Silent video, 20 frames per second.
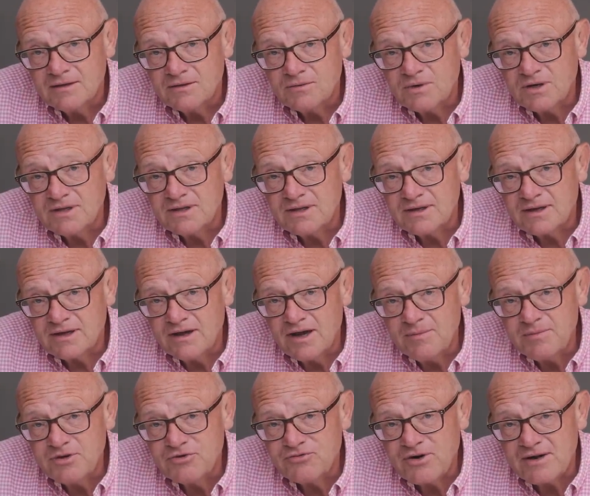Well, I
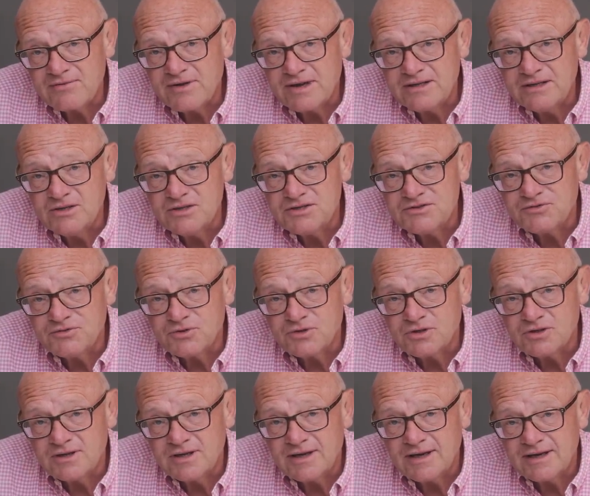hope you found that
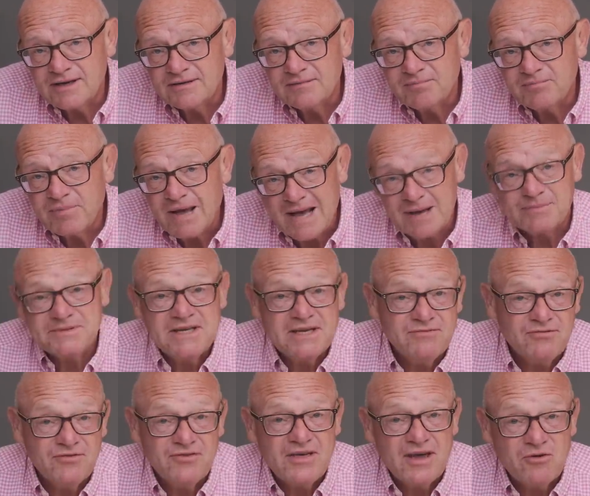useful and perhaps
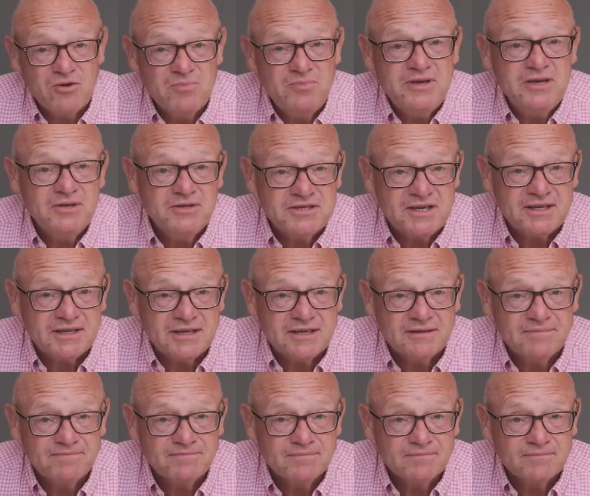even
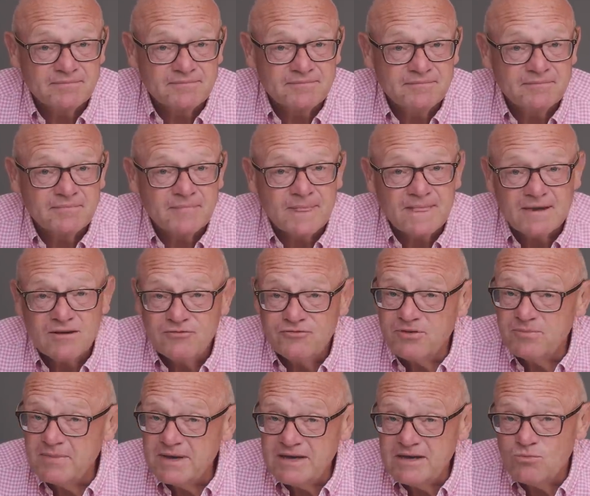therapeutic.
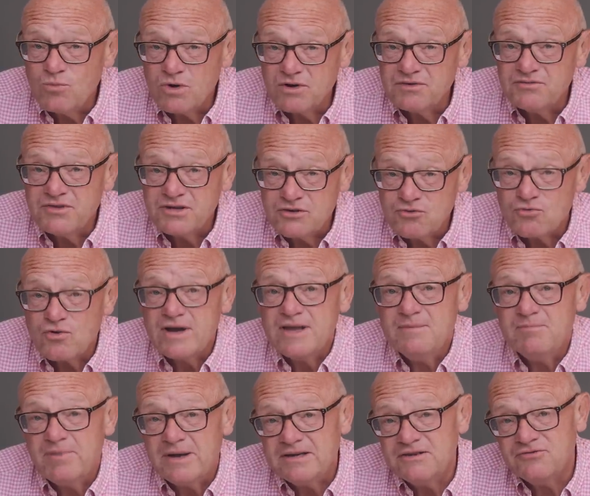For me, one of the
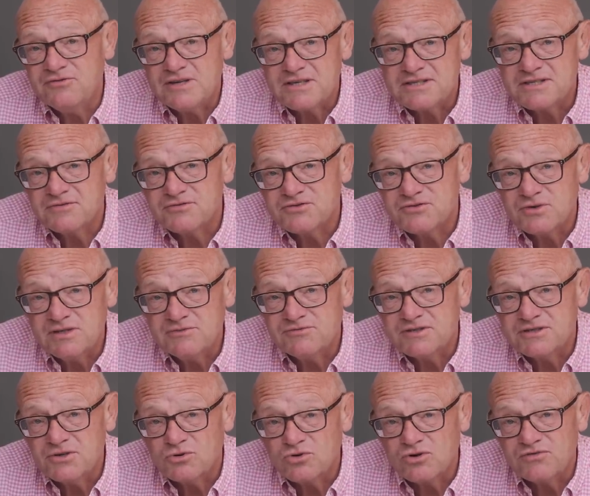great benefits of street
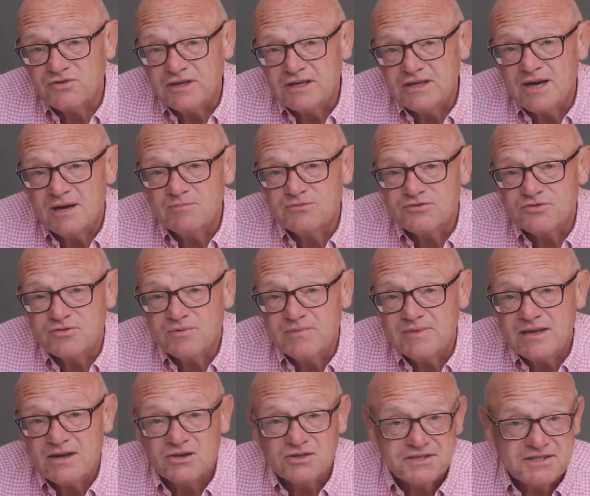photography comes from
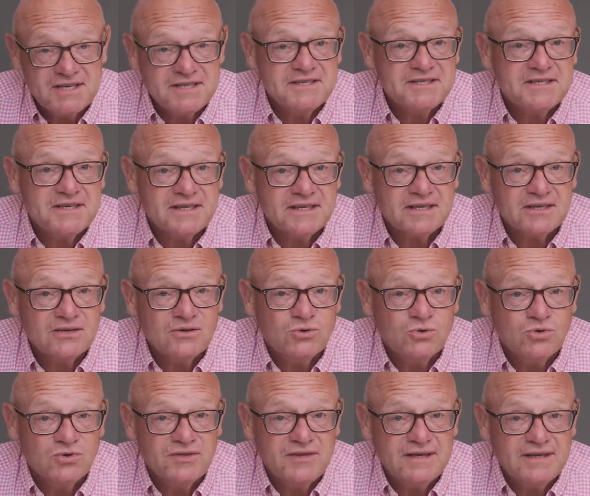the artistic
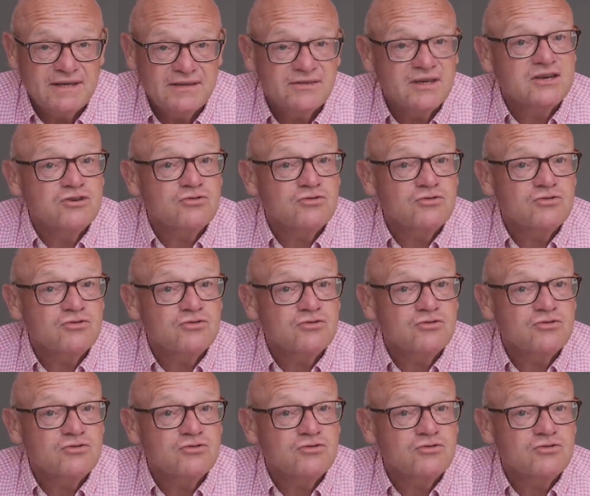or the